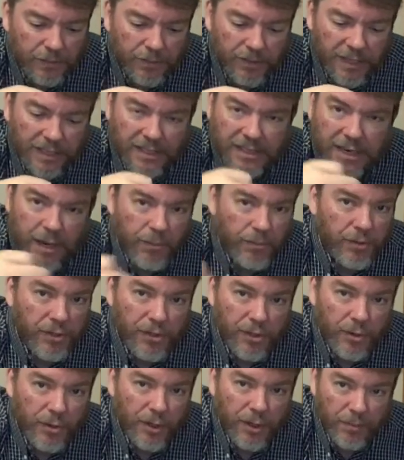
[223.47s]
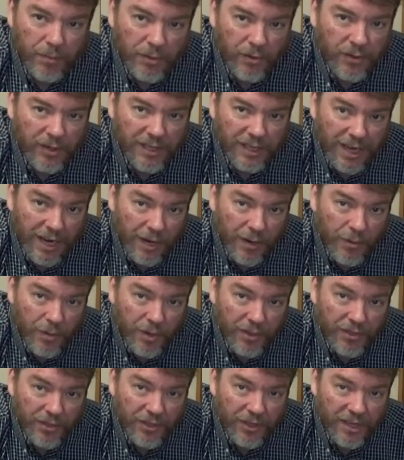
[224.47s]
attempt to communicate
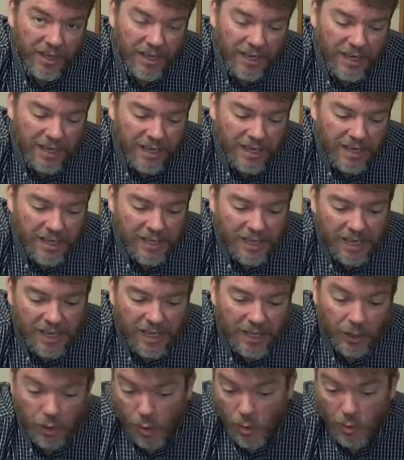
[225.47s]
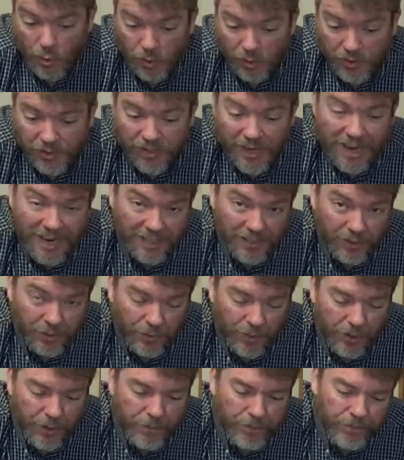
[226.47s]
with the locals, as it
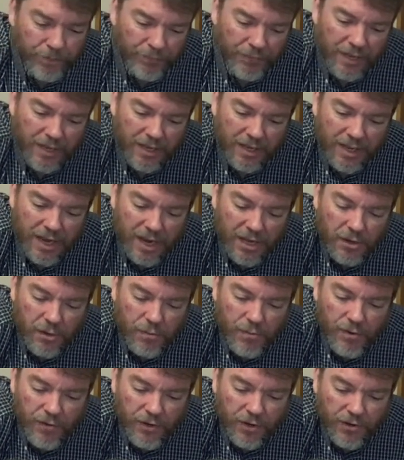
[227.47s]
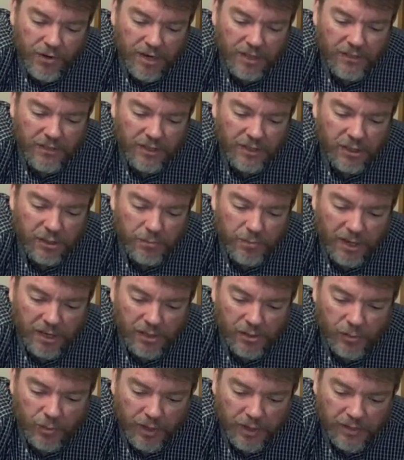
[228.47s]
were, and you move across these
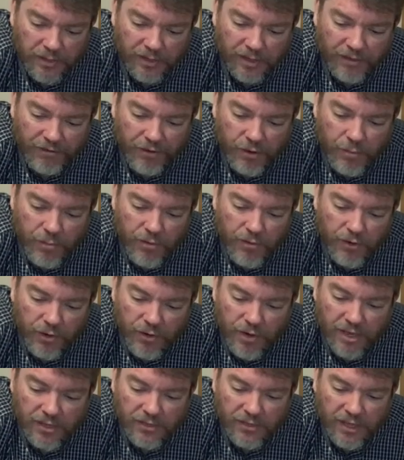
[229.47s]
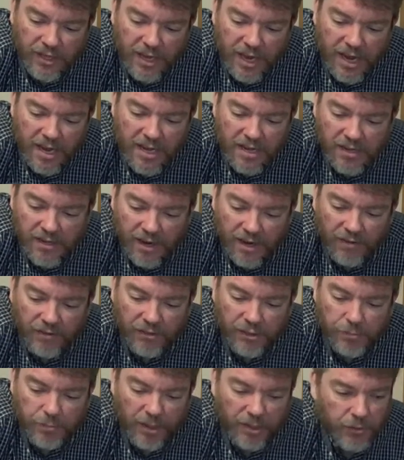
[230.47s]
spaceways. If you move across the end of
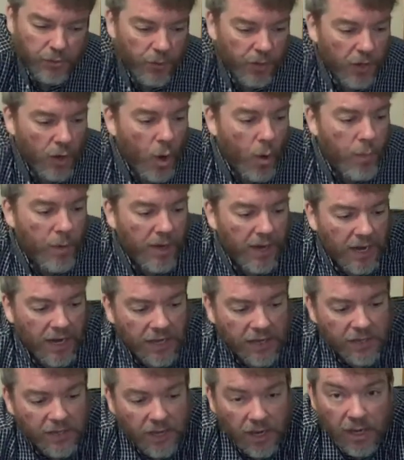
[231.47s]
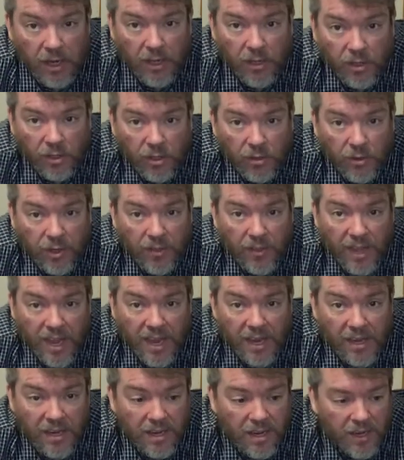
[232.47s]
a spaceway, an open end, you can
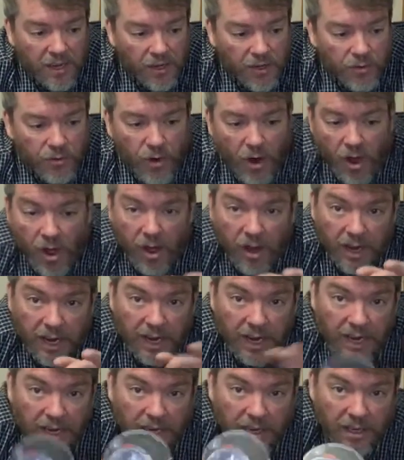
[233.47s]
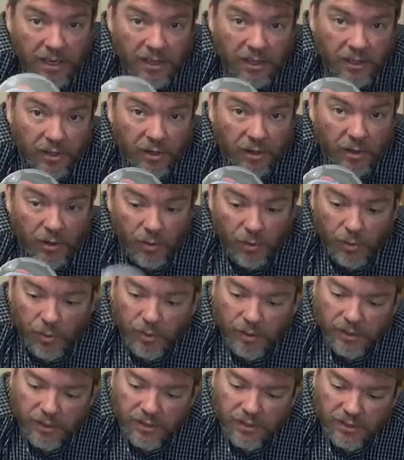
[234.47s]
then draw a
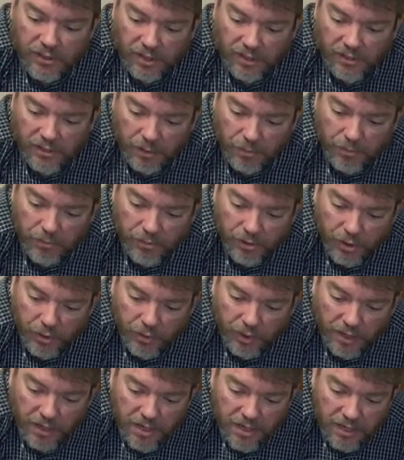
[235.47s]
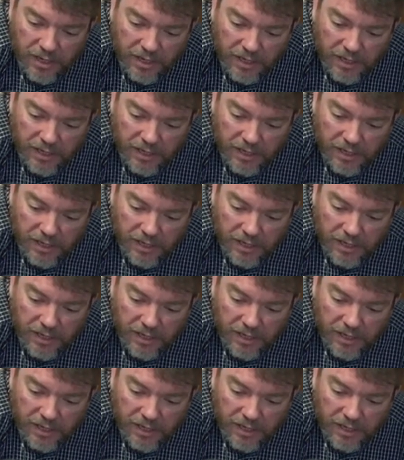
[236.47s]
new system token,